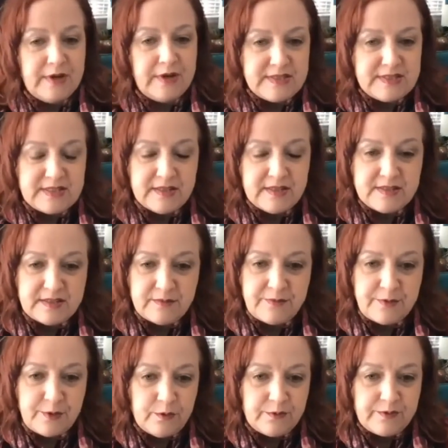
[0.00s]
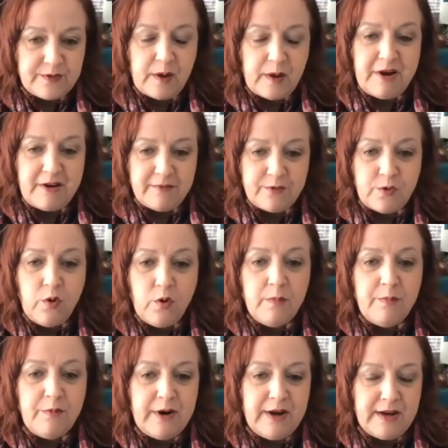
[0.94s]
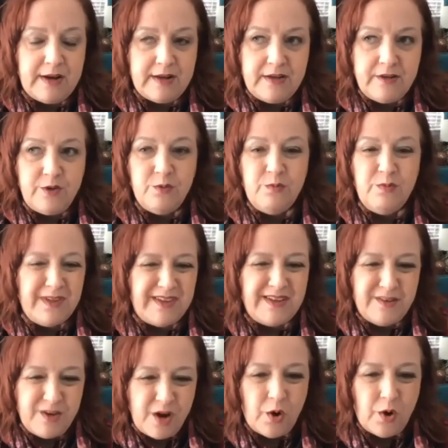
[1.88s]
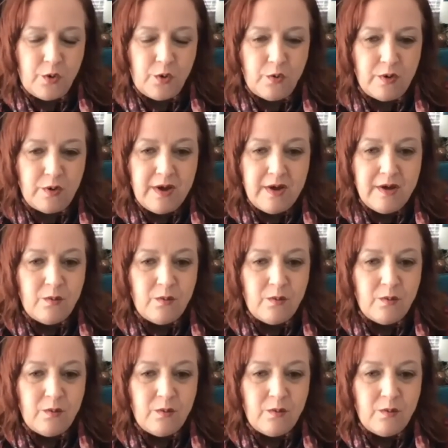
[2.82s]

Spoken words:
instance, if you've come out of corporate and you really know